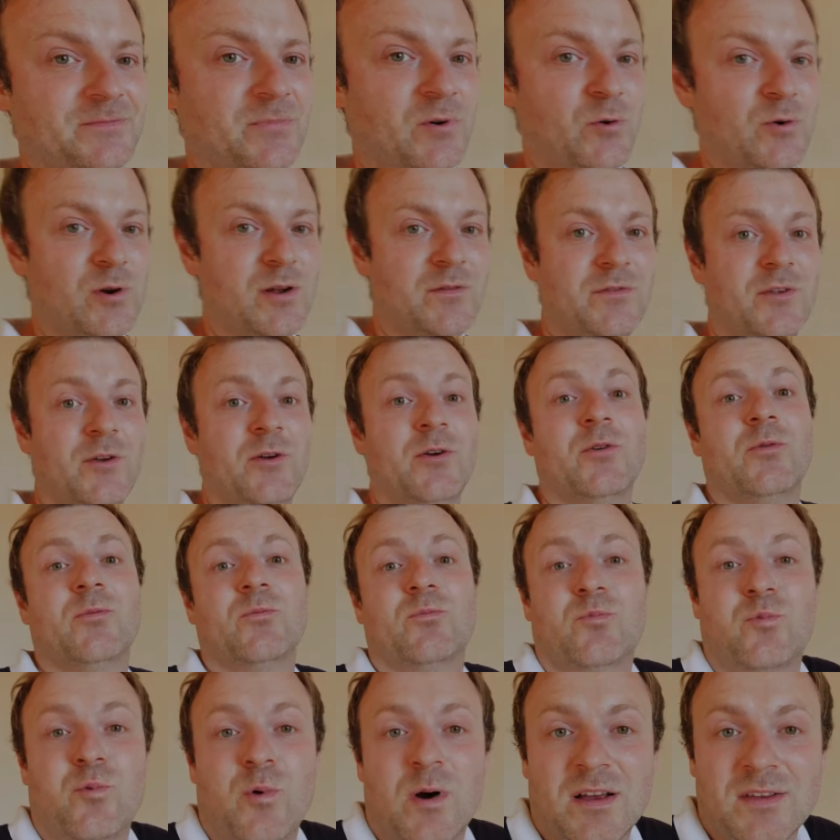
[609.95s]
all of the
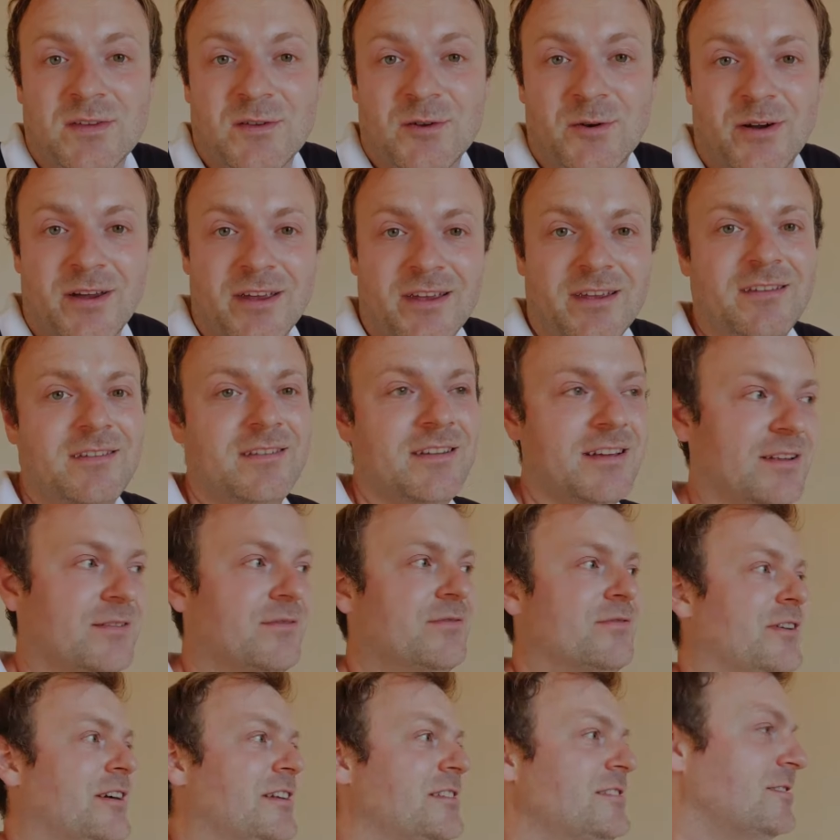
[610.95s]
boiseries in
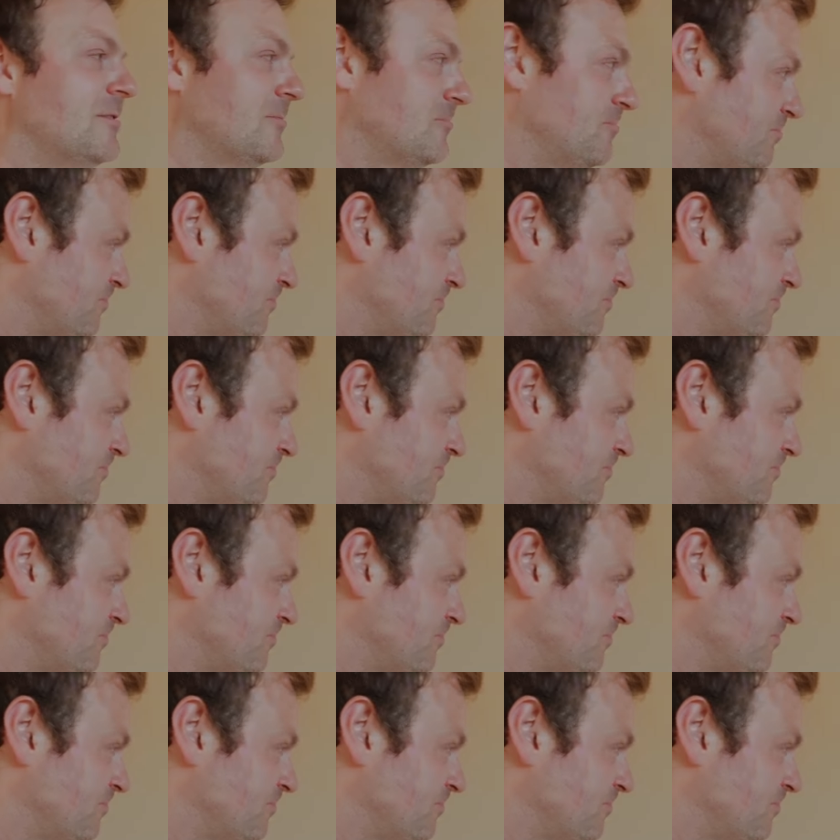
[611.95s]
French.